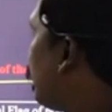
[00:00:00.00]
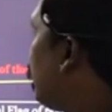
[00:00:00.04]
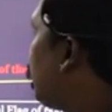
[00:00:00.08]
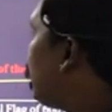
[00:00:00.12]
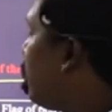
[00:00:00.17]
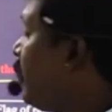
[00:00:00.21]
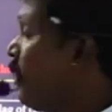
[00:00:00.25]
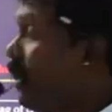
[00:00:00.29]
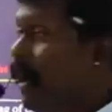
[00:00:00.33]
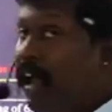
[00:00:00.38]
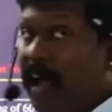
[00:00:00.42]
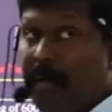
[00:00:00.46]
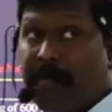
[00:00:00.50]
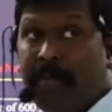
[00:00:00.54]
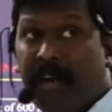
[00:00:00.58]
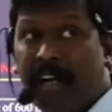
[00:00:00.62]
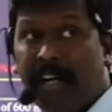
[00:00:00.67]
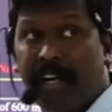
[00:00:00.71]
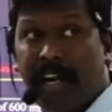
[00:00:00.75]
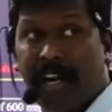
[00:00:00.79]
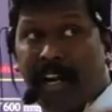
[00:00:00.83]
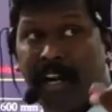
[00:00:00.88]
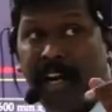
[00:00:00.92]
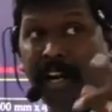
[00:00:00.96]
recently
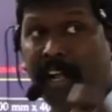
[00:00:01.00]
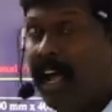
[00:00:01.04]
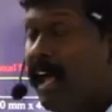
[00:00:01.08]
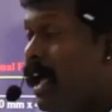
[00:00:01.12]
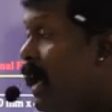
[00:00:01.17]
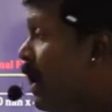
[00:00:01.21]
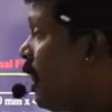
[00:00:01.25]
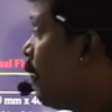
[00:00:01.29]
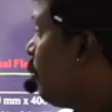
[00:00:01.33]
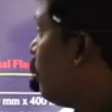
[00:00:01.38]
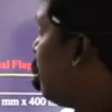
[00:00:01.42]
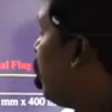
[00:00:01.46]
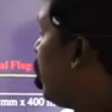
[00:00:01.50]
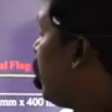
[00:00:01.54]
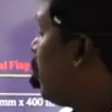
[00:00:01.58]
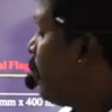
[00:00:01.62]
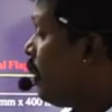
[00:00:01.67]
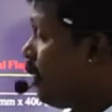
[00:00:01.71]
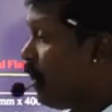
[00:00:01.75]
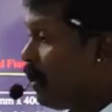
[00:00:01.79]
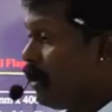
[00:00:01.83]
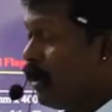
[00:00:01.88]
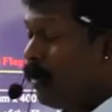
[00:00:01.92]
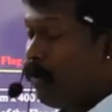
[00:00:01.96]
amended
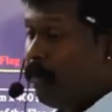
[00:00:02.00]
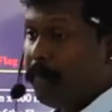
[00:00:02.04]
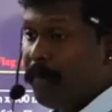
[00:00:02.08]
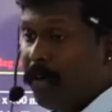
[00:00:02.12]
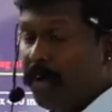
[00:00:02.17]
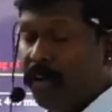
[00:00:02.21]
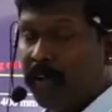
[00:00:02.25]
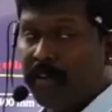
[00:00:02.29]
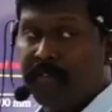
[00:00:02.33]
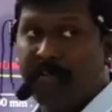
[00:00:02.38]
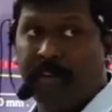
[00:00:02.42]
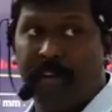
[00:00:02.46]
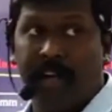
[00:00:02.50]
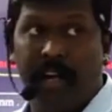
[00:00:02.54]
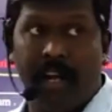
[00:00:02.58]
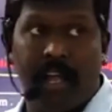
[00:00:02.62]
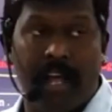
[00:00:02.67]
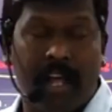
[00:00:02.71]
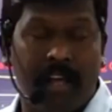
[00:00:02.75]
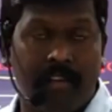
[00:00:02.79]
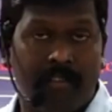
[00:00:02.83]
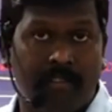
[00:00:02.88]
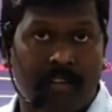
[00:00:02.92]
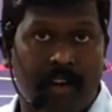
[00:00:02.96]
when Government of India
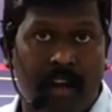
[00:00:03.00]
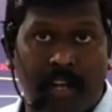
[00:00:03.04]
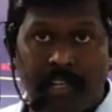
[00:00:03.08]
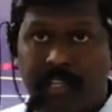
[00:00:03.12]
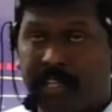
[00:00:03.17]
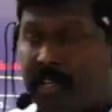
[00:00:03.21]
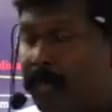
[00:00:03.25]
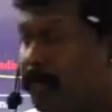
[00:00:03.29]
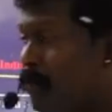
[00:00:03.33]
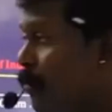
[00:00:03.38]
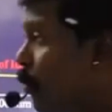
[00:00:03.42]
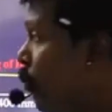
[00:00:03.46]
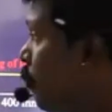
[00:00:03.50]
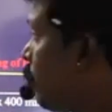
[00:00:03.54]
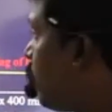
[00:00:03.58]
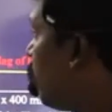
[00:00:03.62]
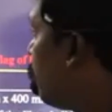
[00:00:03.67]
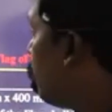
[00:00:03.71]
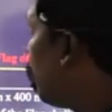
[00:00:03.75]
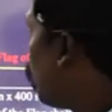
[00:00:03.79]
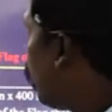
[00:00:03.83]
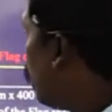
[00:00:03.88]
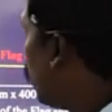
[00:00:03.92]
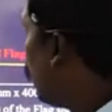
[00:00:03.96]
has launched a
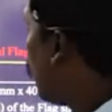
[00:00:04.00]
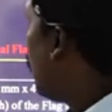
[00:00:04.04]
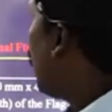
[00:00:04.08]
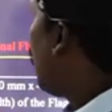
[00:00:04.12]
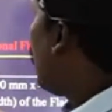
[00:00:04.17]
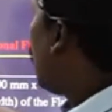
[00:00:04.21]
program called